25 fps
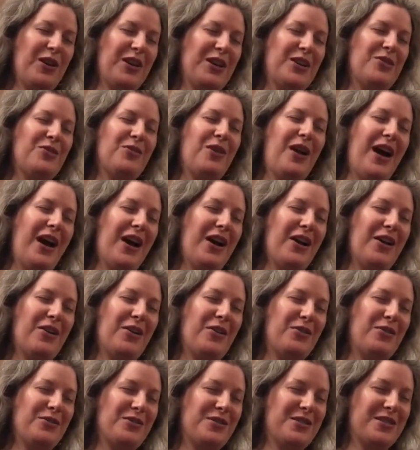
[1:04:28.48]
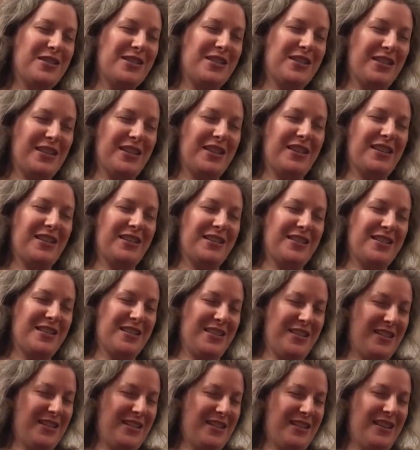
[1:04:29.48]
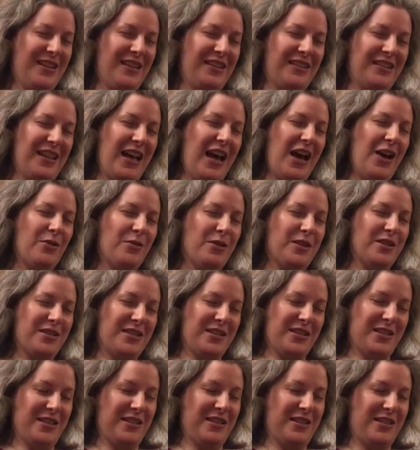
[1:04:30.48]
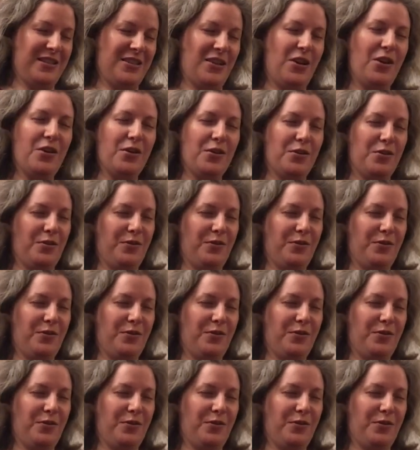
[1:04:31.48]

how to allow it to dissolve.